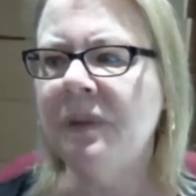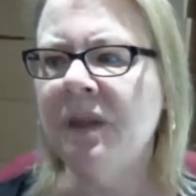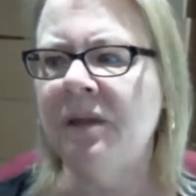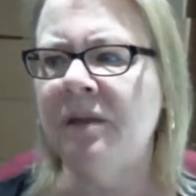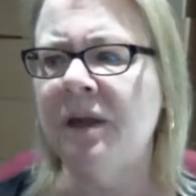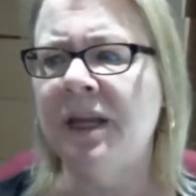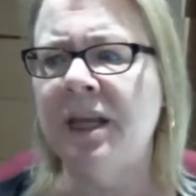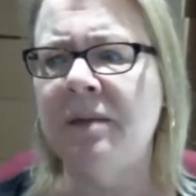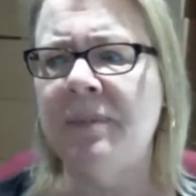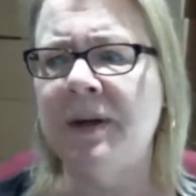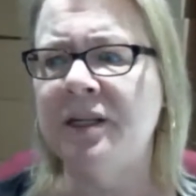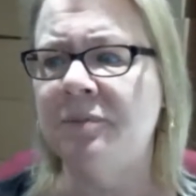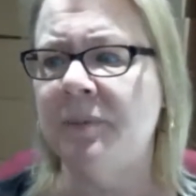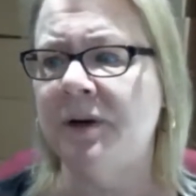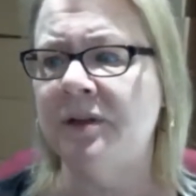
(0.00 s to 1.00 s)
the key
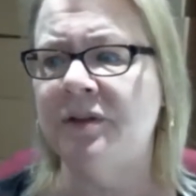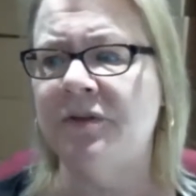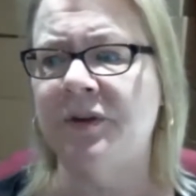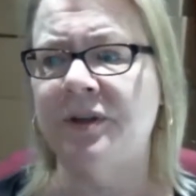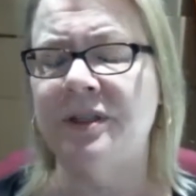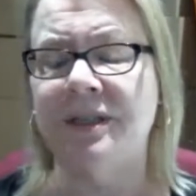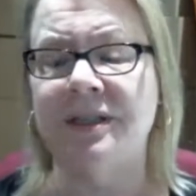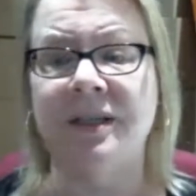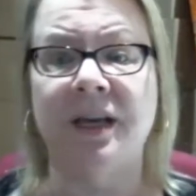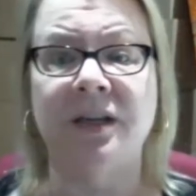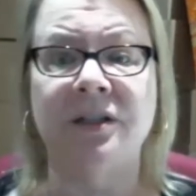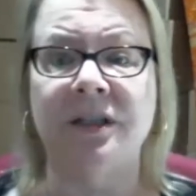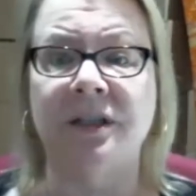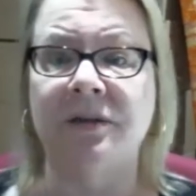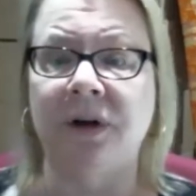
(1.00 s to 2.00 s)
benchmarks for
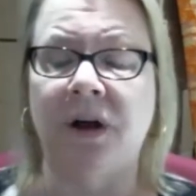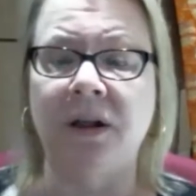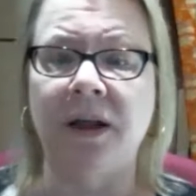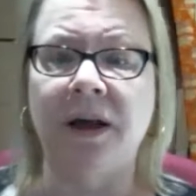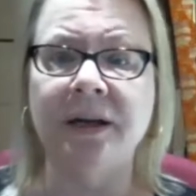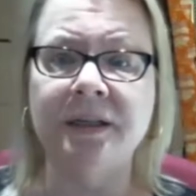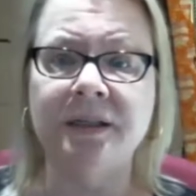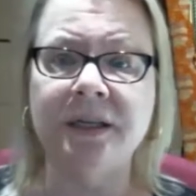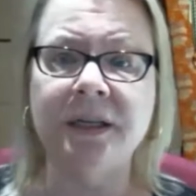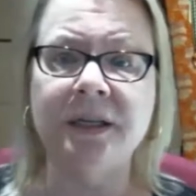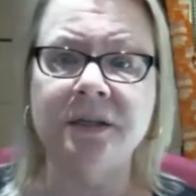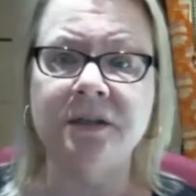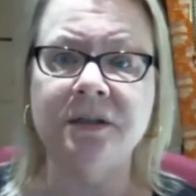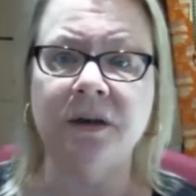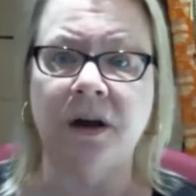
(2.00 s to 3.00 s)
success, in all honesty,
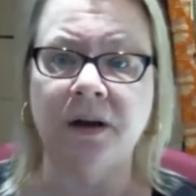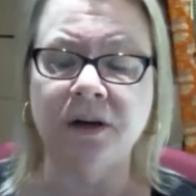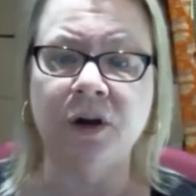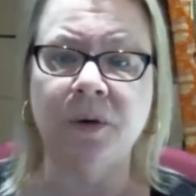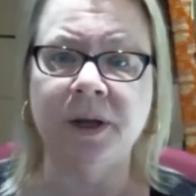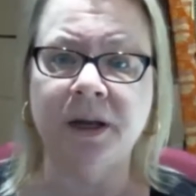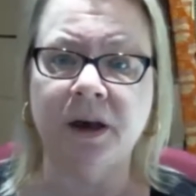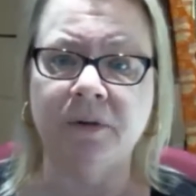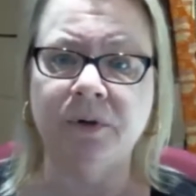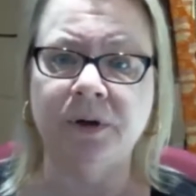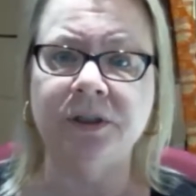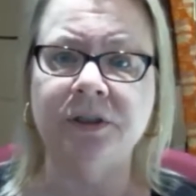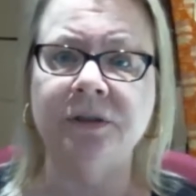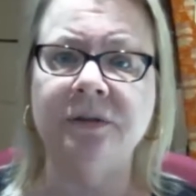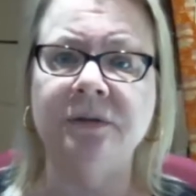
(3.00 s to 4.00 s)
is ongoing
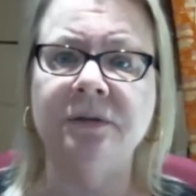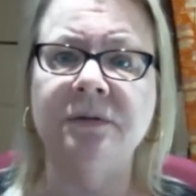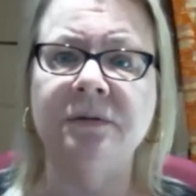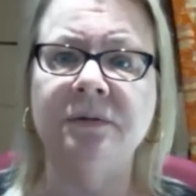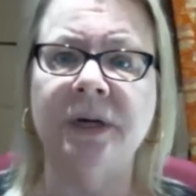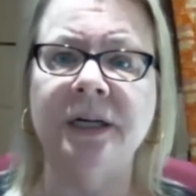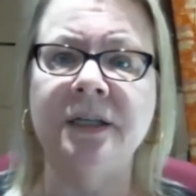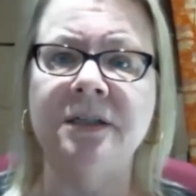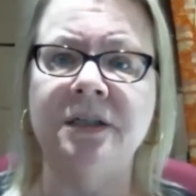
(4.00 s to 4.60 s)
coverage, right?